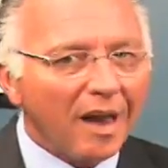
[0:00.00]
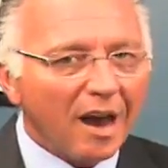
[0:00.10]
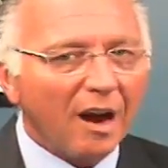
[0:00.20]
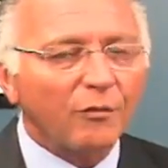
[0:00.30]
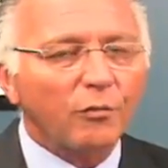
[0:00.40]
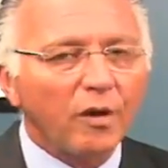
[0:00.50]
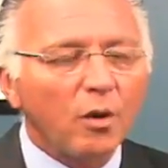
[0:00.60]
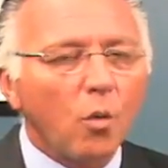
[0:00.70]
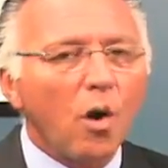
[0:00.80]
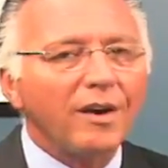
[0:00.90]

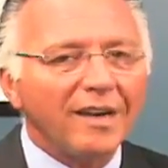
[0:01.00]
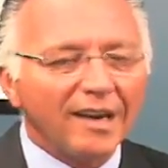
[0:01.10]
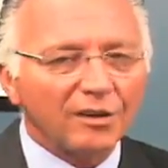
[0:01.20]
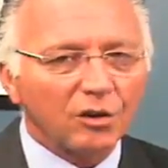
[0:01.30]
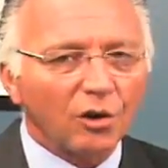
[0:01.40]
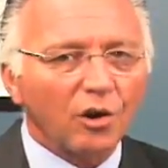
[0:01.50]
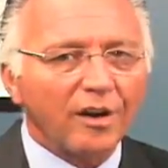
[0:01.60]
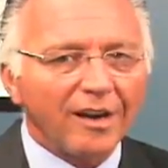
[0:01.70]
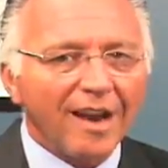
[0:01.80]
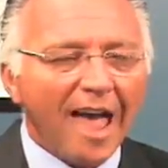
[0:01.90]
everyone is
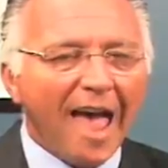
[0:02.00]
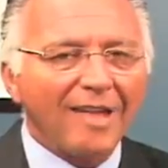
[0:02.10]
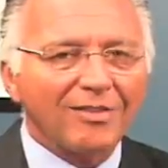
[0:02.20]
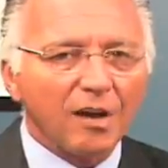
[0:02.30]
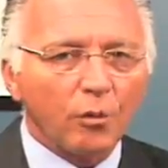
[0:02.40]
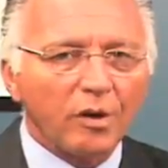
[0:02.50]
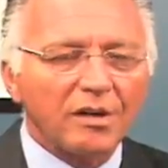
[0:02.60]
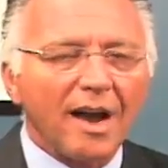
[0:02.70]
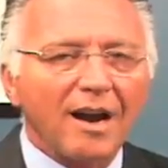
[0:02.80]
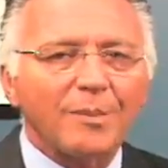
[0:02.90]
looking at their
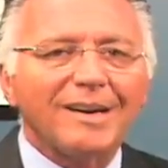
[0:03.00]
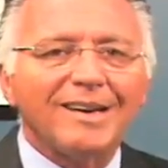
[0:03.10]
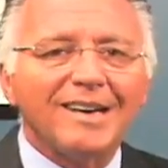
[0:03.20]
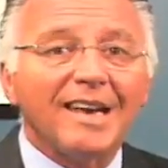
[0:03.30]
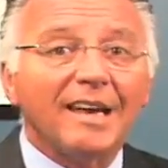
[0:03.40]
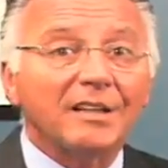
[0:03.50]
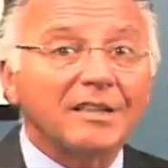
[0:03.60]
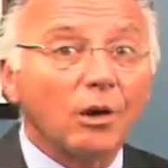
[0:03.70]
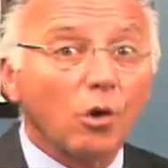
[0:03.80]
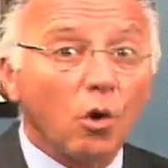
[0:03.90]
retirement needs,
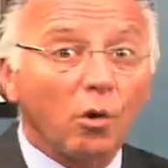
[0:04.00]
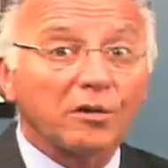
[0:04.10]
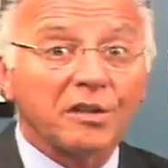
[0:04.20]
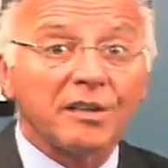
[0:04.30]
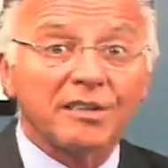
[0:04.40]
goals, and